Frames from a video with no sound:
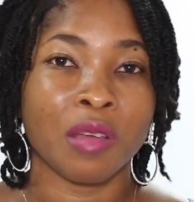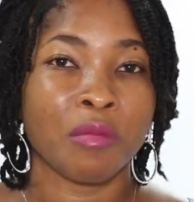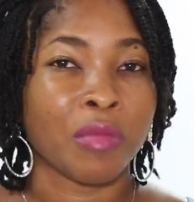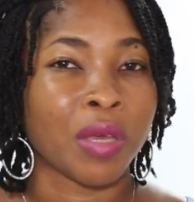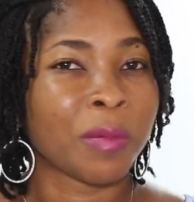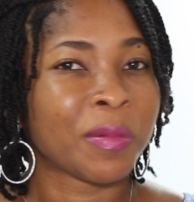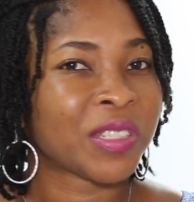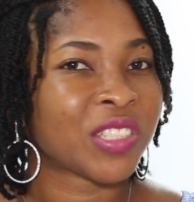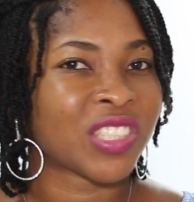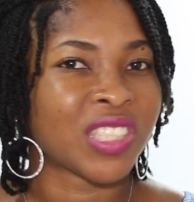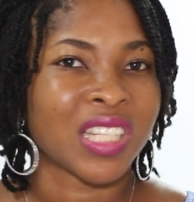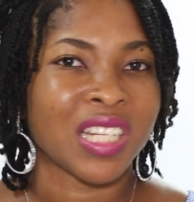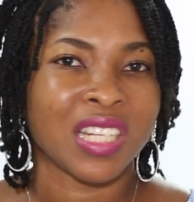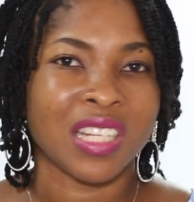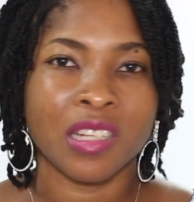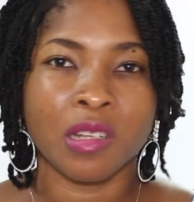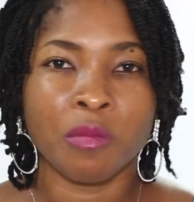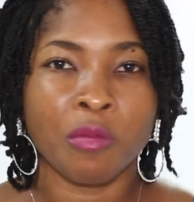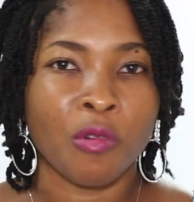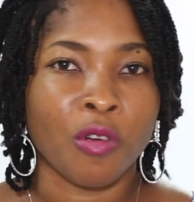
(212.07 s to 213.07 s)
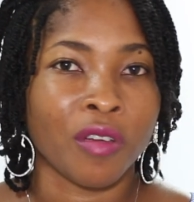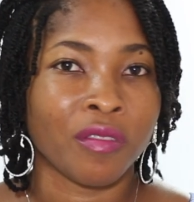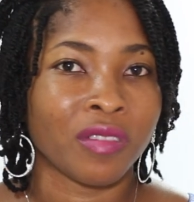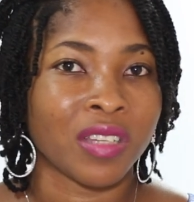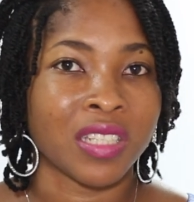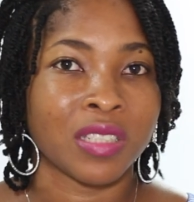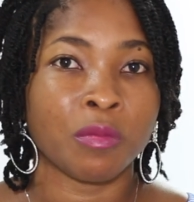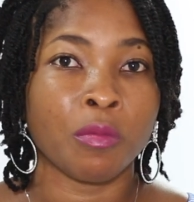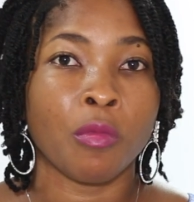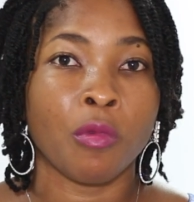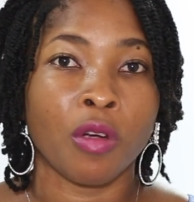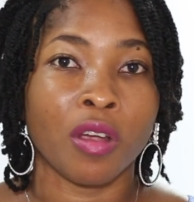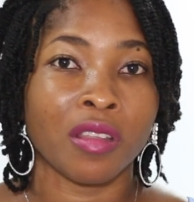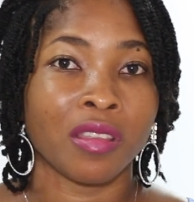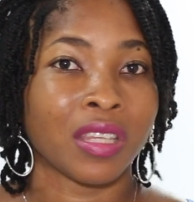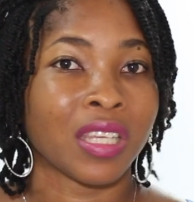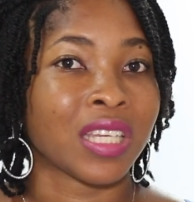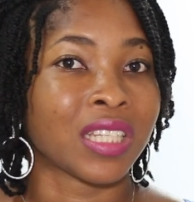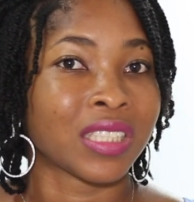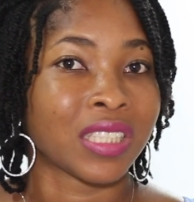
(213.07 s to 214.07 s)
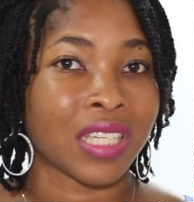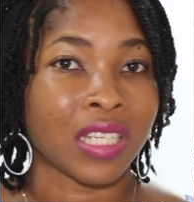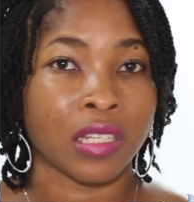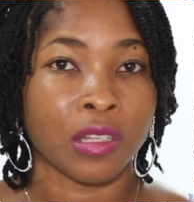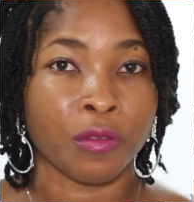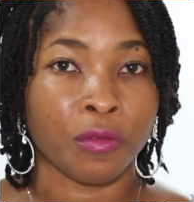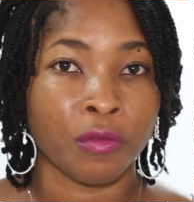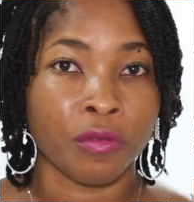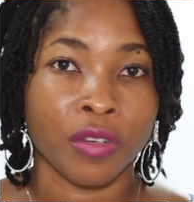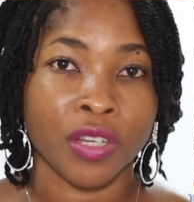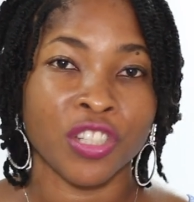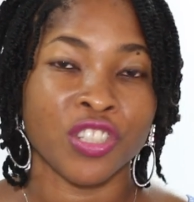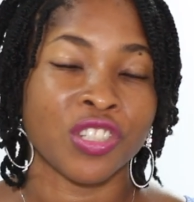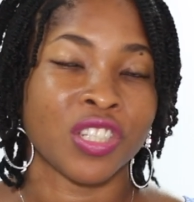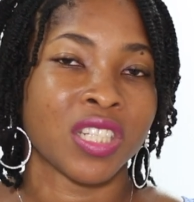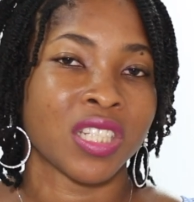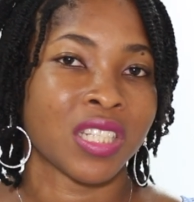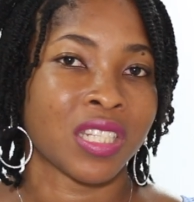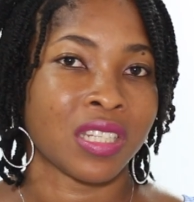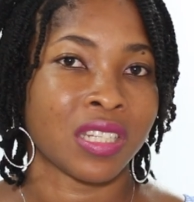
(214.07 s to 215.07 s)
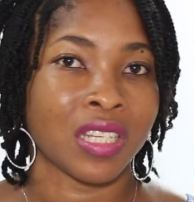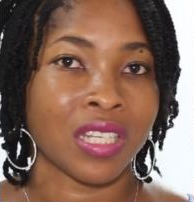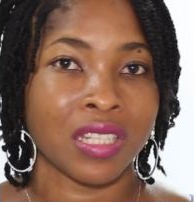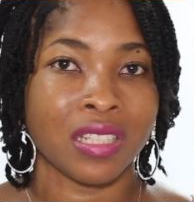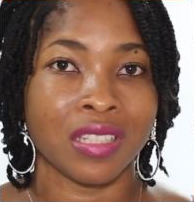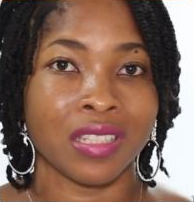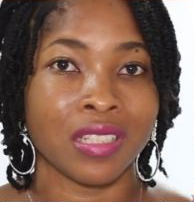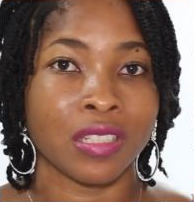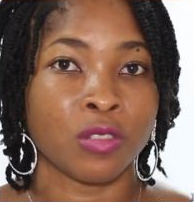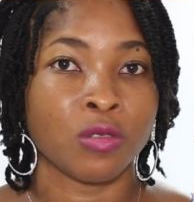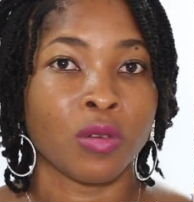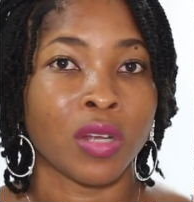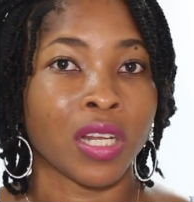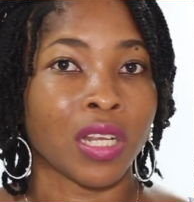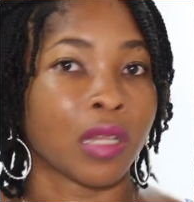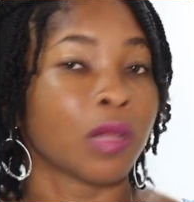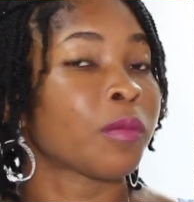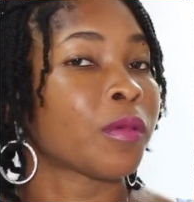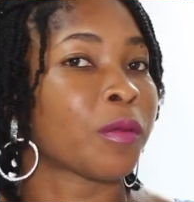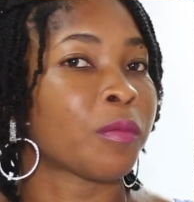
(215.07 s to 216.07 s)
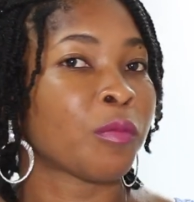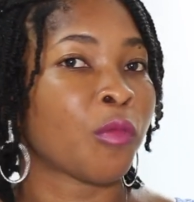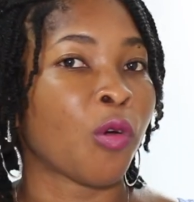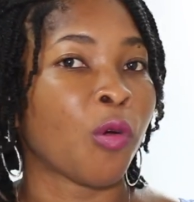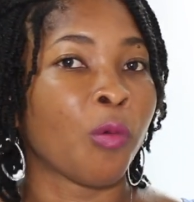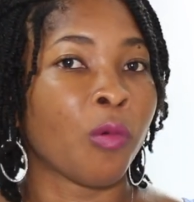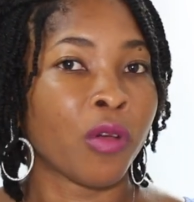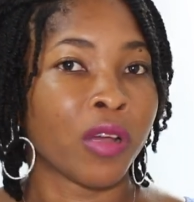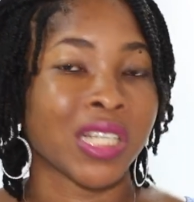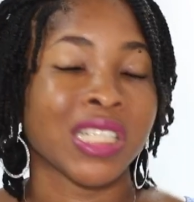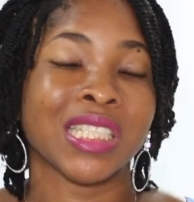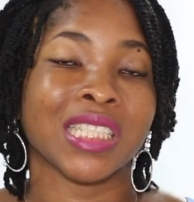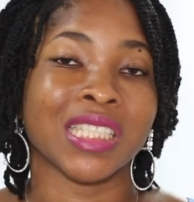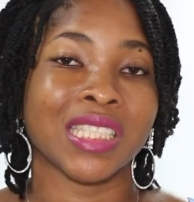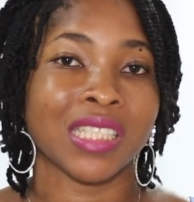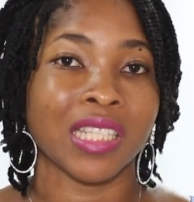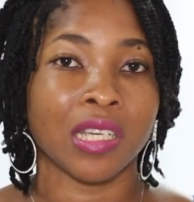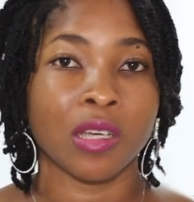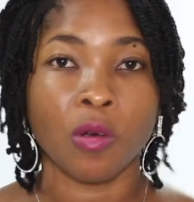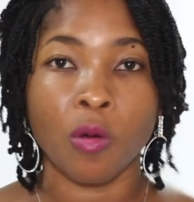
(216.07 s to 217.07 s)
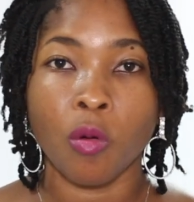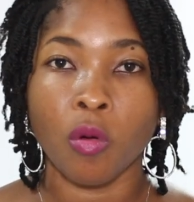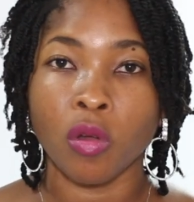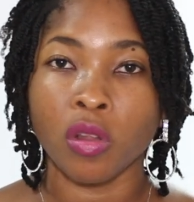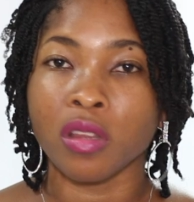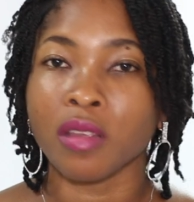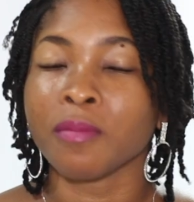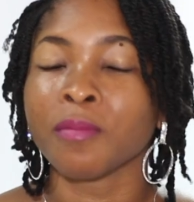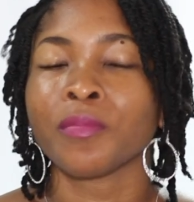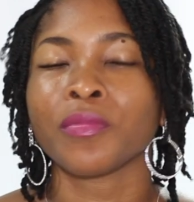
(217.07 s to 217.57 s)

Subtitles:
Maybe just a little more if there's more things in the fridge because it needs to do a little bit more work to stay cold.